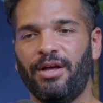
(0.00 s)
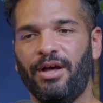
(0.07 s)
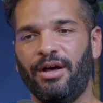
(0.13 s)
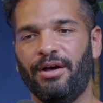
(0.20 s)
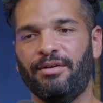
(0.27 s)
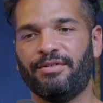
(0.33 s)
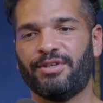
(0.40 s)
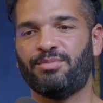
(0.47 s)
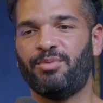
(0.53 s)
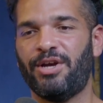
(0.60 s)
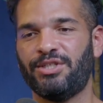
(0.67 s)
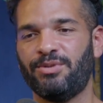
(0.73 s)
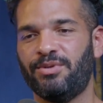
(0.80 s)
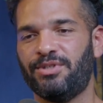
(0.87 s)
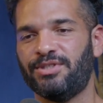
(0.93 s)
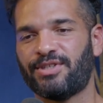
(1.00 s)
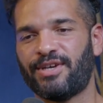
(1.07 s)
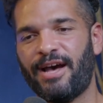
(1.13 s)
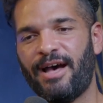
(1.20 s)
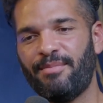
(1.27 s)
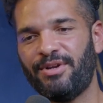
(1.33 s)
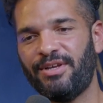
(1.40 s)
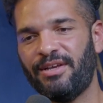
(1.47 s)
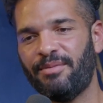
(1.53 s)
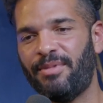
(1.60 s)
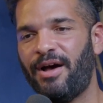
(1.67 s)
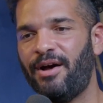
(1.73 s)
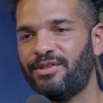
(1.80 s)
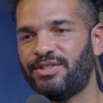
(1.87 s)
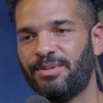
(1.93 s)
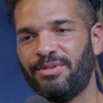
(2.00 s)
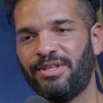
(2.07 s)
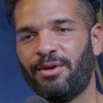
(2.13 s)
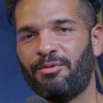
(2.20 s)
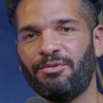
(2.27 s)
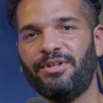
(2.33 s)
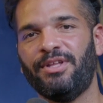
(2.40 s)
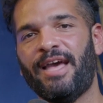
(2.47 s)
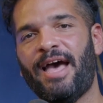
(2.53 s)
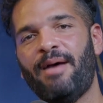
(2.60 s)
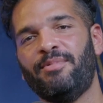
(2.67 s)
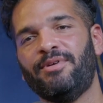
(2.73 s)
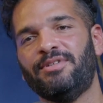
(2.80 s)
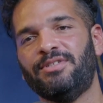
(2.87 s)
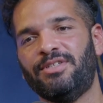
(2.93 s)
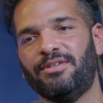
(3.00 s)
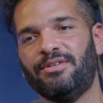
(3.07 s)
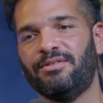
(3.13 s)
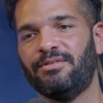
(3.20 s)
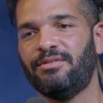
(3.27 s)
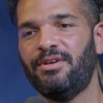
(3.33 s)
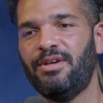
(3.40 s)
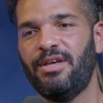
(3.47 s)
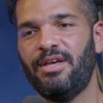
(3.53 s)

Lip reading: of expression, which is comedy, about something that really happened to you.